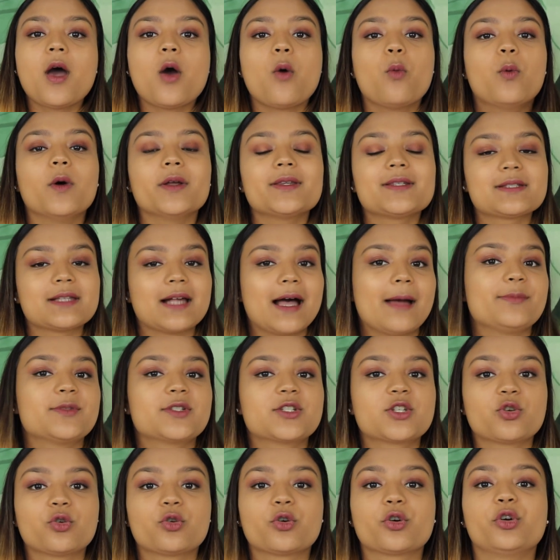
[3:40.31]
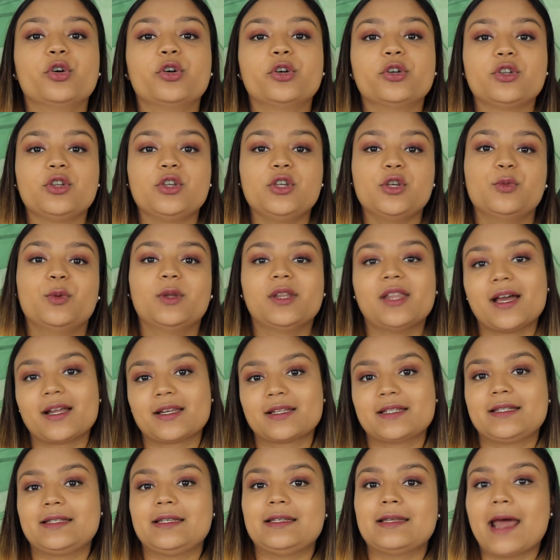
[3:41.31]
what slime tutorial you would like
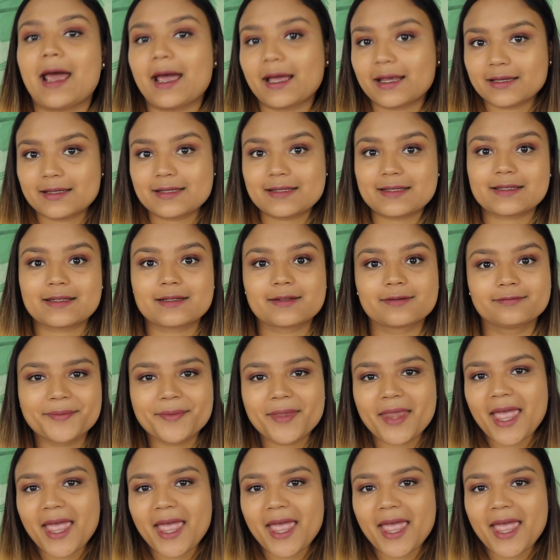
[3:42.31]
to see next.